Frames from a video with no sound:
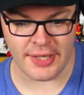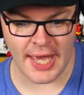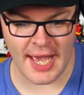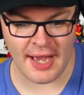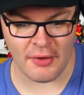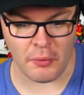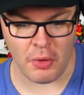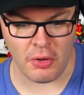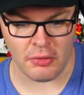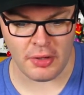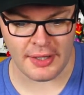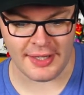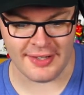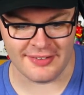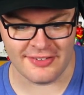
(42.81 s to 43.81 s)
yeah. Well,
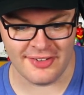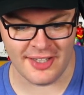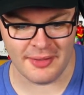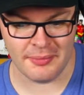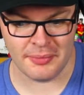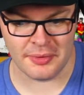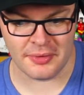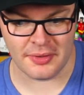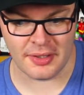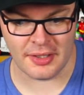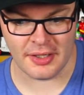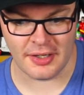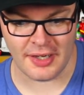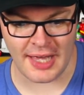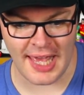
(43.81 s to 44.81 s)
like it seems
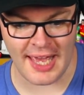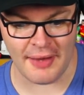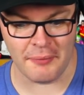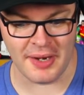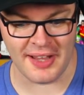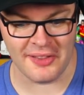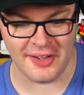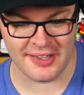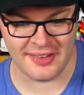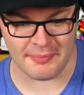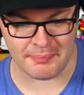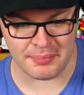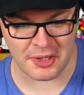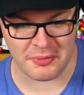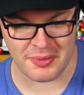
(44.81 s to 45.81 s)
when I look at the
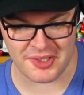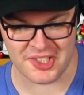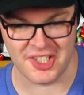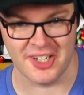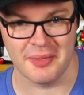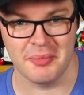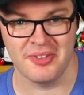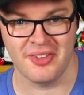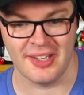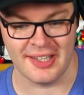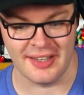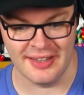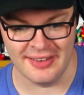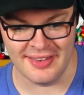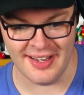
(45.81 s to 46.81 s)
Billboard chart, I'm just like
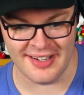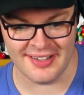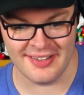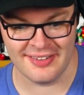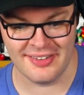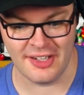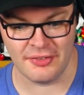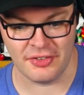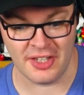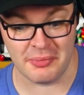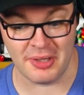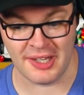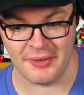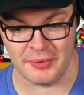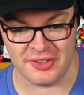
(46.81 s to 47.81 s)
none of this stuff
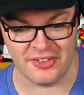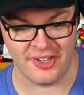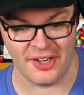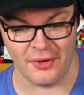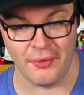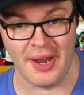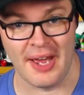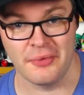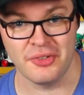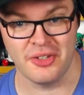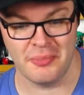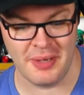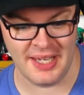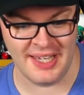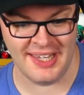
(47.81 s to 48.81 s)
seems like it would stick around
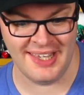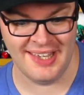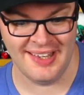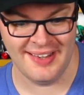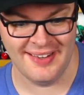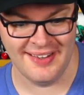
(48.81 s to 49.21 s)
to me.